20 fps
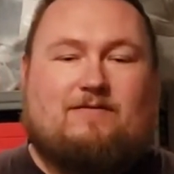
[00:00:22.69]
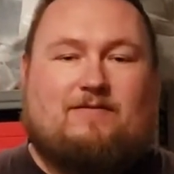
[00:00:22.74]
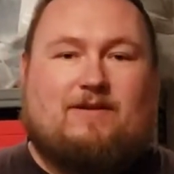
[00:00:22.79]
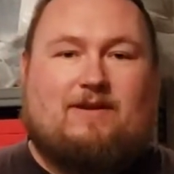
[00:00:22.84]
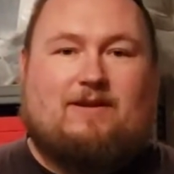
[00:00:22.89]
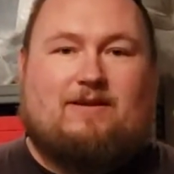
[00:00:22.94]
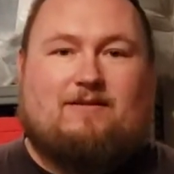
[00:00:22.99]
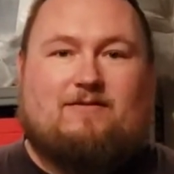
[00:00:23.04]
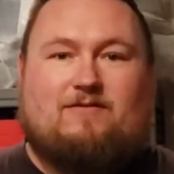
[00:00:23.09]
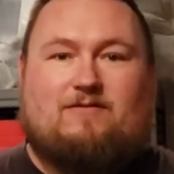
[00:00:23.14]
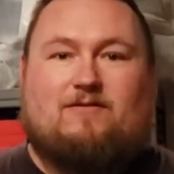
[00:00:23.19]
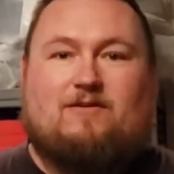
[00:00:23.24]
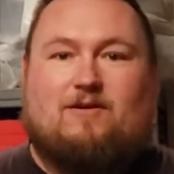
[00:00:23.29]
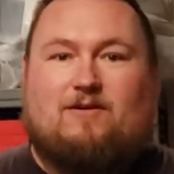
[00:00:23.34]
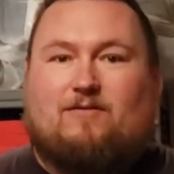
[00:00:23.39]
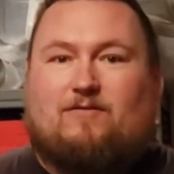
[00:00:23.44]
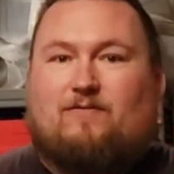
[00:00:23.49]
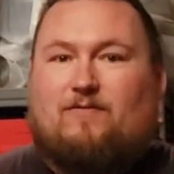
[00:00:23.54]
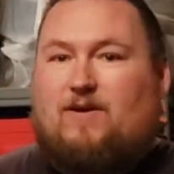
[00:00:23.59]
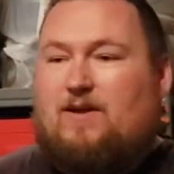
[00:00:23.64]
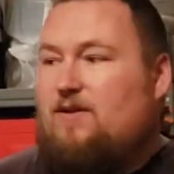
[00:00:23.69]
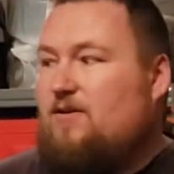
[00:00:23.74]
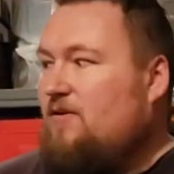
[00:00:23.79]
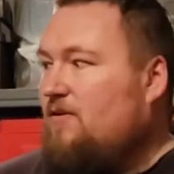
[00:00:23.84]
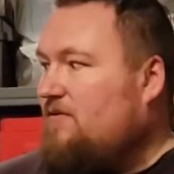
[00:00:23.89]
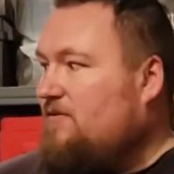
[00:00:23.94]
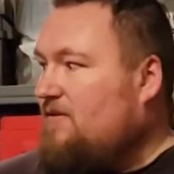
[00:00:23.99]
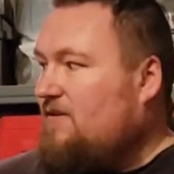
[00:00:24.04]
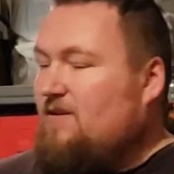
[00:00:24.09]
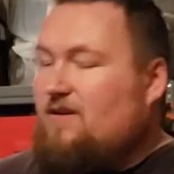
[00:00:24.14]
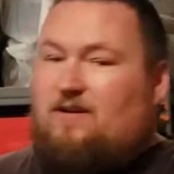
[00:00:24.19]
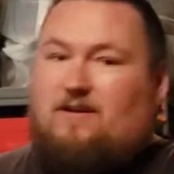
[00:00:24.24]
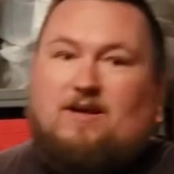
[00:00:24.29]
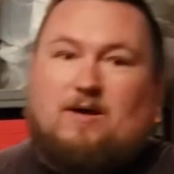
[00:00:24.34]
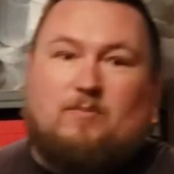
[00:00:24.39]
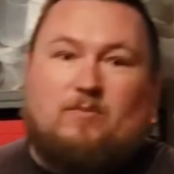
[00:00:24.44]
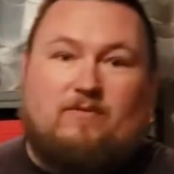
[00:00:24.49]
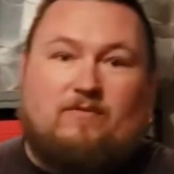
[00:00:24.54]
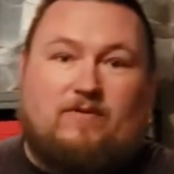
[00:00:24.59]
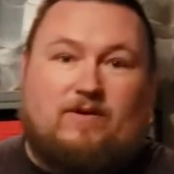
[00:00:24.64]
they installed Fenders and did a
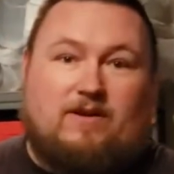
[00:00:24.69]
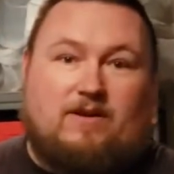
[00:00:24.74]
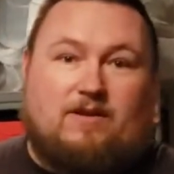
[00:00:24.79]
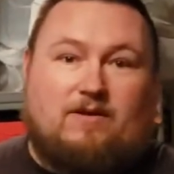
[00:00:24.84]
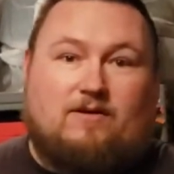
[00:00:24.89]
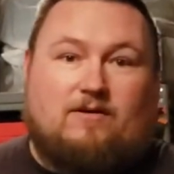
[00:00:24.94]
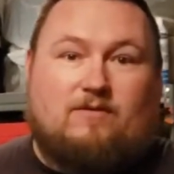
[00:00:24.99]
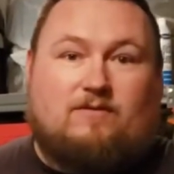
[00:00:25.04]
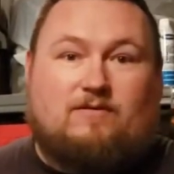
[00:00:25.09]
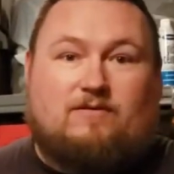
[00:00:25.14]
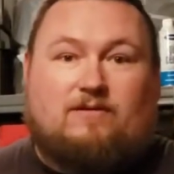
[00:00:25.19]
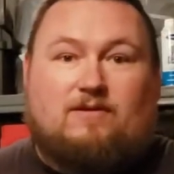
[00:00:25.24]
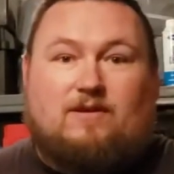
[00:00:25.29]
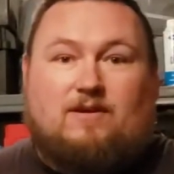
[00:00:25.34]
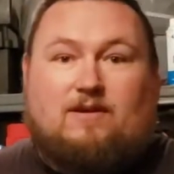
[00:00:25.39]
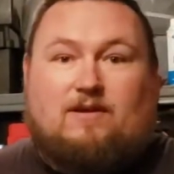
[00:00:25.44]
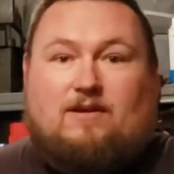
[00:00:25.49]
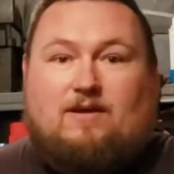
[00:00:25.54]
couple videos.